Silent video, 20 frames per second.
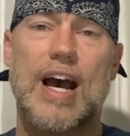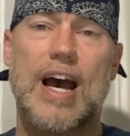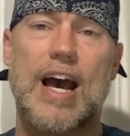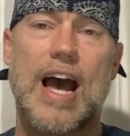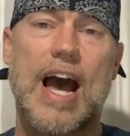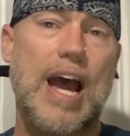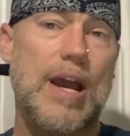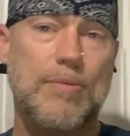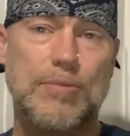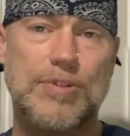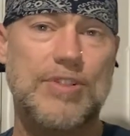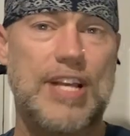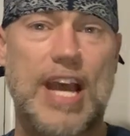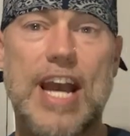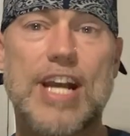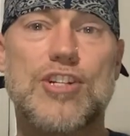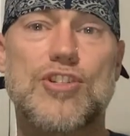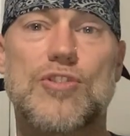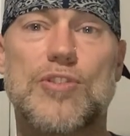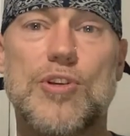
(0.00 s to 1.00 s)
I was
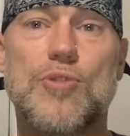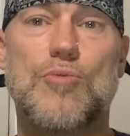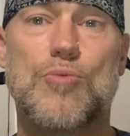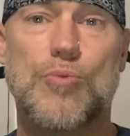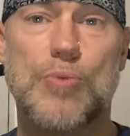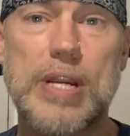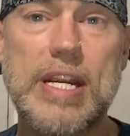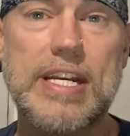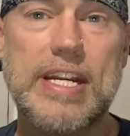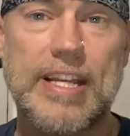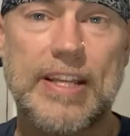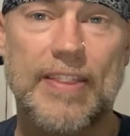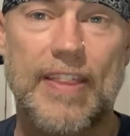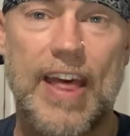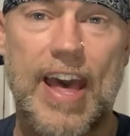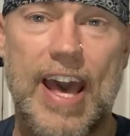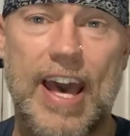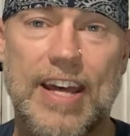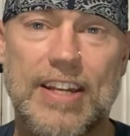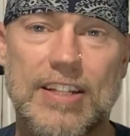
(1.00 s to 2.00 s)
actually reading
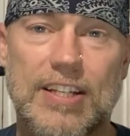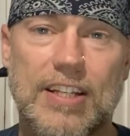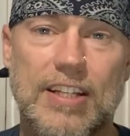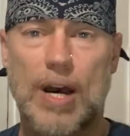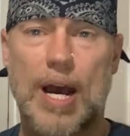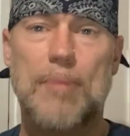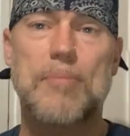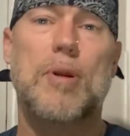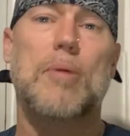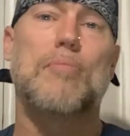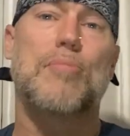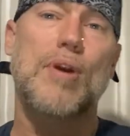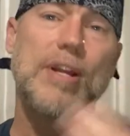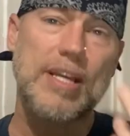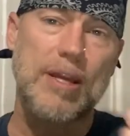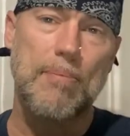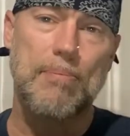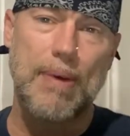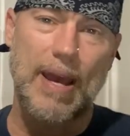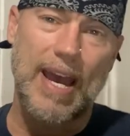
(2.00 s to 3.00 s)
that. I'm going to bring
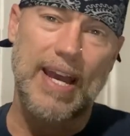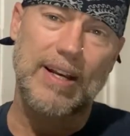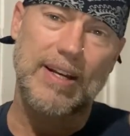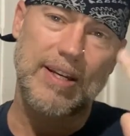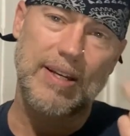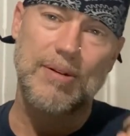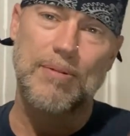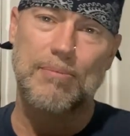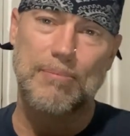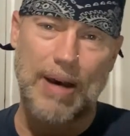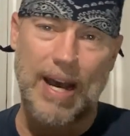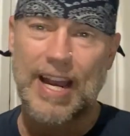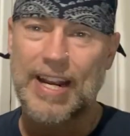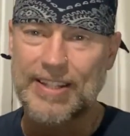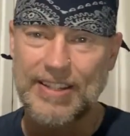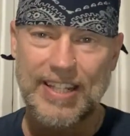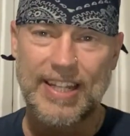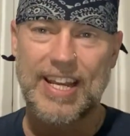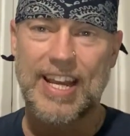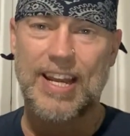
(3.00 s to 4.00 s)
you back
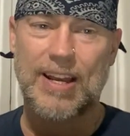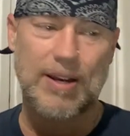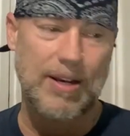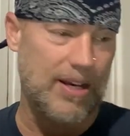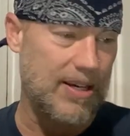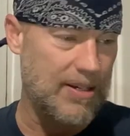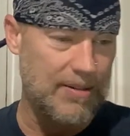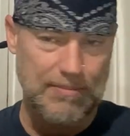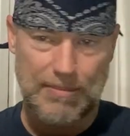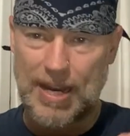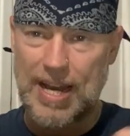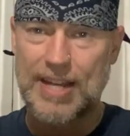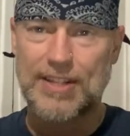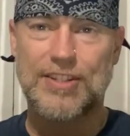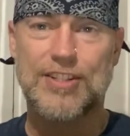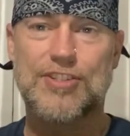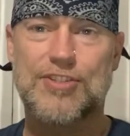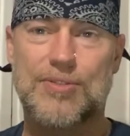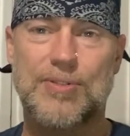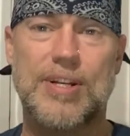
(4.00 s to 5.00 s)
behind
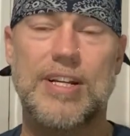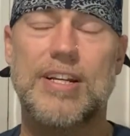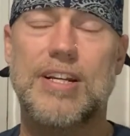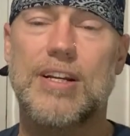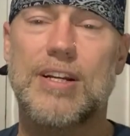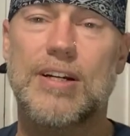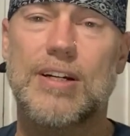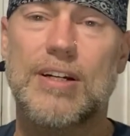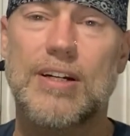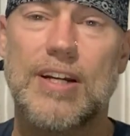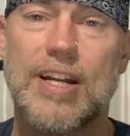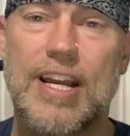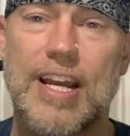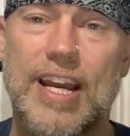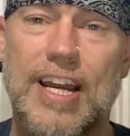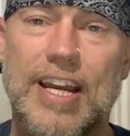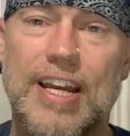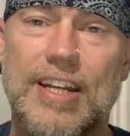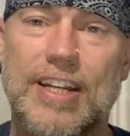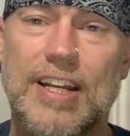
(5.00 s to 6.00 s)
the screen here,
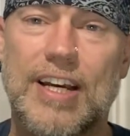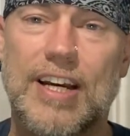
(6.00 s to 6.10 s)
and